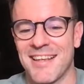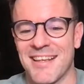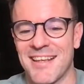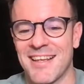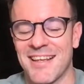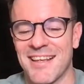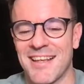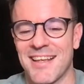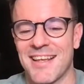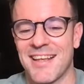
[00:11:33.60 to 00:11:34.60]

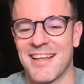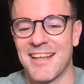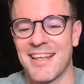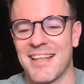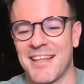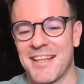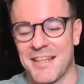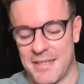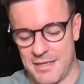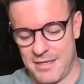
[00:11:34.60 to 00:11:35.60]

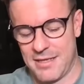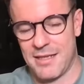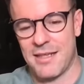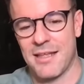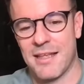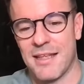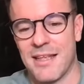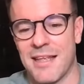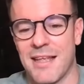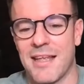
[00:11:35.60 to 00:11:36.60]

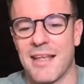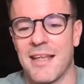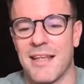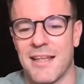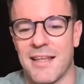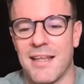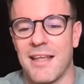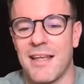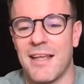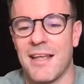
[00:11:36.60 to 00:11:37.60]

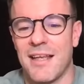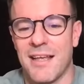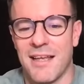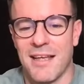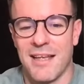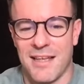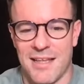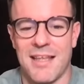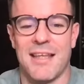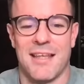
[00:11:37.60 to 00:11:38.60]

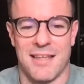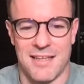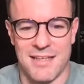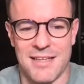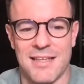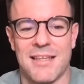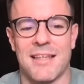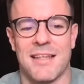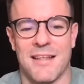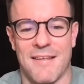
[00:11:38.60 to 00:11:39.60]

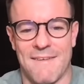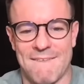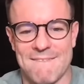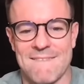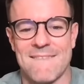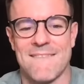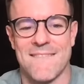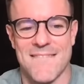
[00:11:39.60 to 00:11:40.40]
(silent)